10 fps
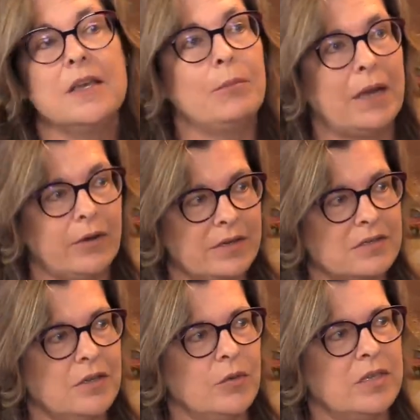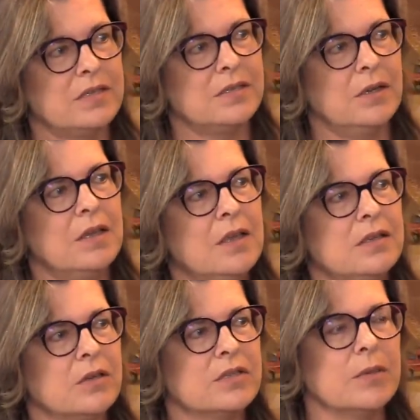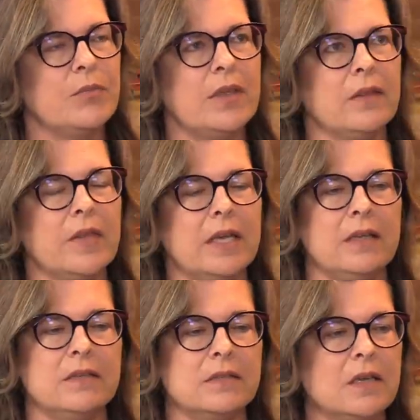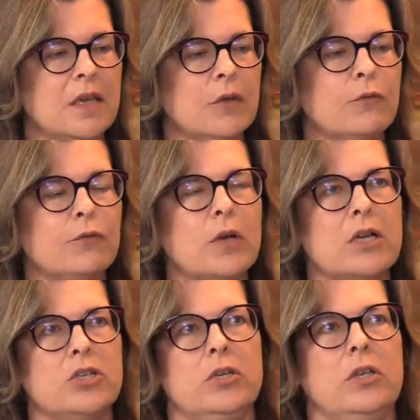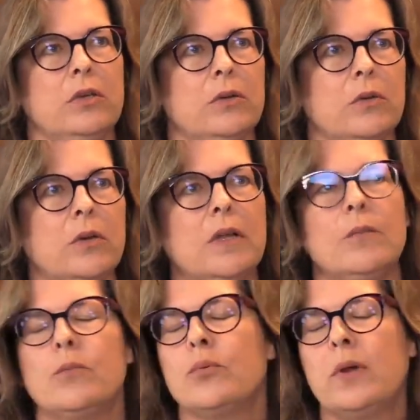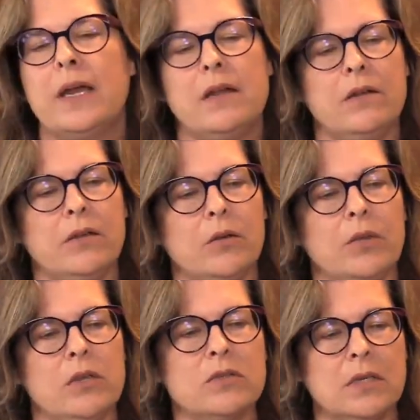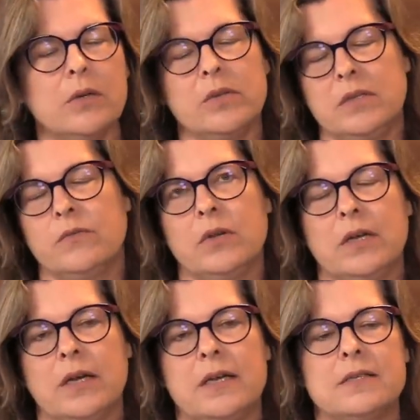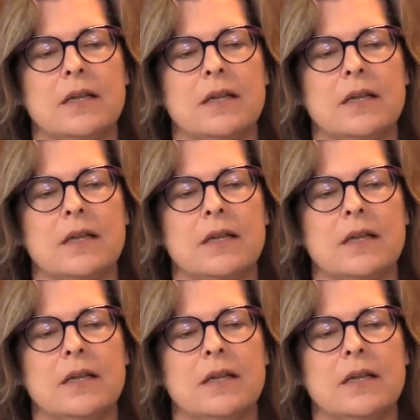Parents know this, that, something that is fresh to you, brand new, that you see it with different eyes.